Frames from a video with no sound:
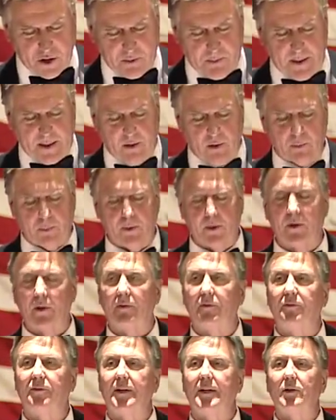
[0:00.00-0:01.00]

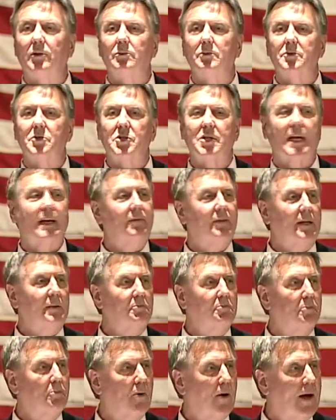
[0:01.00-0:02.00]
Spielberg film
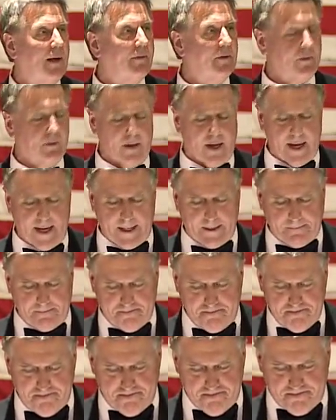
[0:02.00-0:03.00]
Saving Private
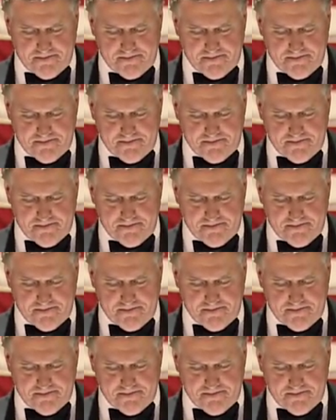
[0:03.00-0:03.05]
Ryan,